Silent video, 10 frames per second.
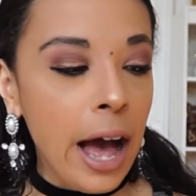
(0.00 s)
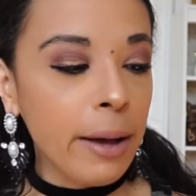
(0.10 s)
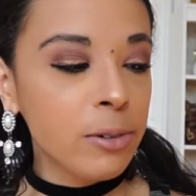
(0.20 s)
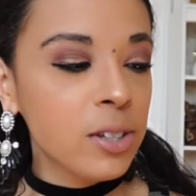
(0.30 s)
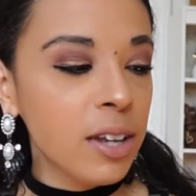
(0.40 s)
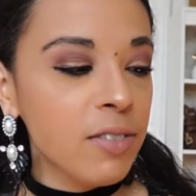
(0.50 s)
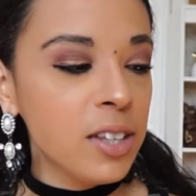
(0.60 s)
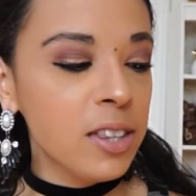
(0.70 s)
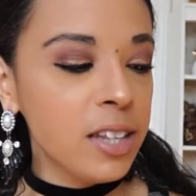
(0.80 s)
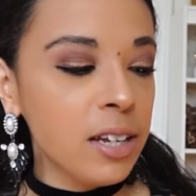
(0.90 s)
I was
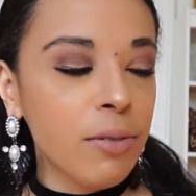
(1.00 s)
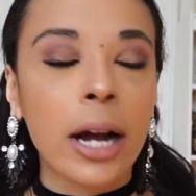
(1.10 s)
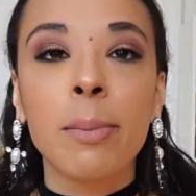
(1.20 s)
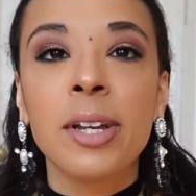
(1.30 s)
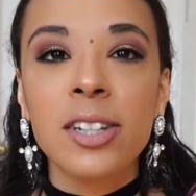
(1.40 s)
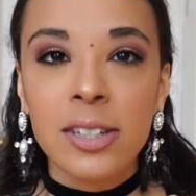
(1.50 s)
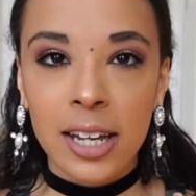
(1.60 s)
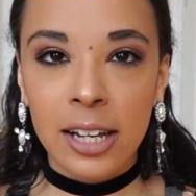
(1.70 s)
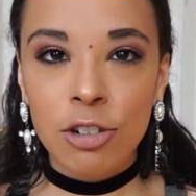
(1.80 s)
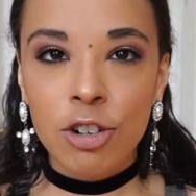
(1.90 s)
given the
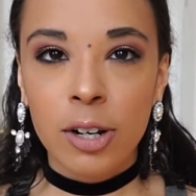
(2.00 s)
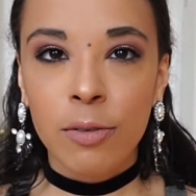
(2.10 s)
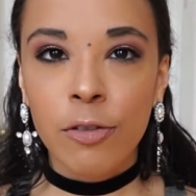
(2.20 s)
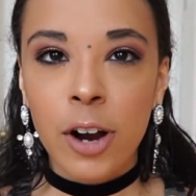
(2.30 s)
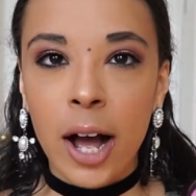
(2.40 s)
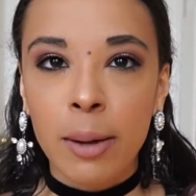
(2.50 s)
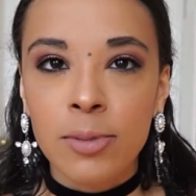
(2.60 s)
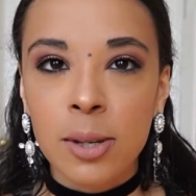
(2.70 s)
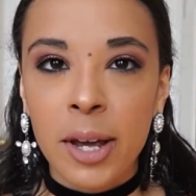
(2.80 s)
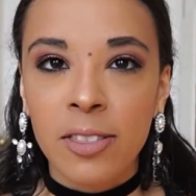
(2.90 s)
recommendation from
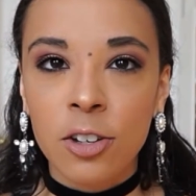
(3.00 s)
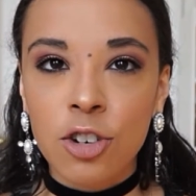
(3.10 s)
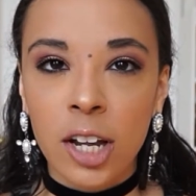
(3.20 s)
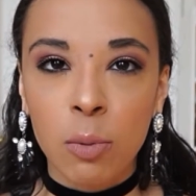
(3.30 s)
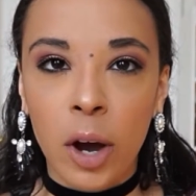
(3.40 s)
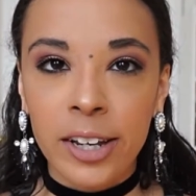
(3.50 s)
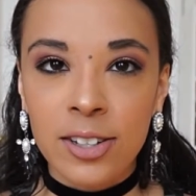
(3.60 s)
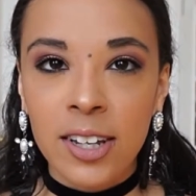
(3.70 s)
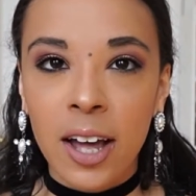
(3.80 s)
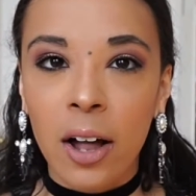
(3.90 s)
Samantha Jane
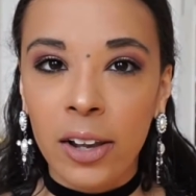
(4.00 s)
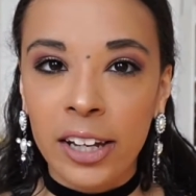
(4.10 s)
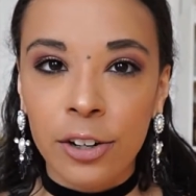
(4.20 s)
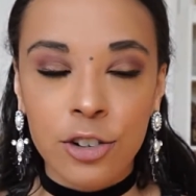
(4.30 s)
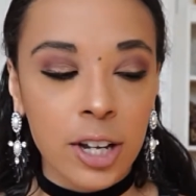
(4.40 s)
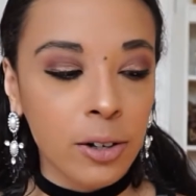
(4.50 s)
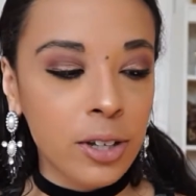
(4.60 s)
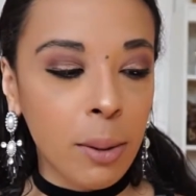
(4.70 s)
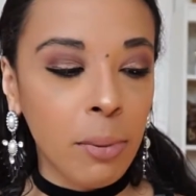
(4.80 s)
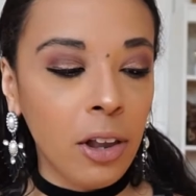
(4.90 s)
YT. I'll link her channel
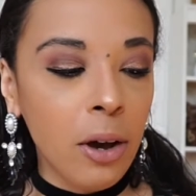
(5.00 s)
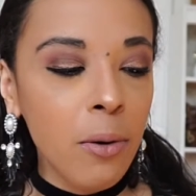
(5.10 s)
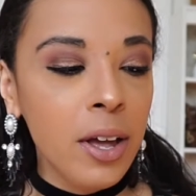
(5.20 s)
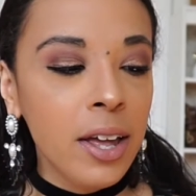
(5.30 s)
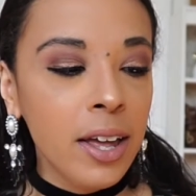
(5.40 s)
down below.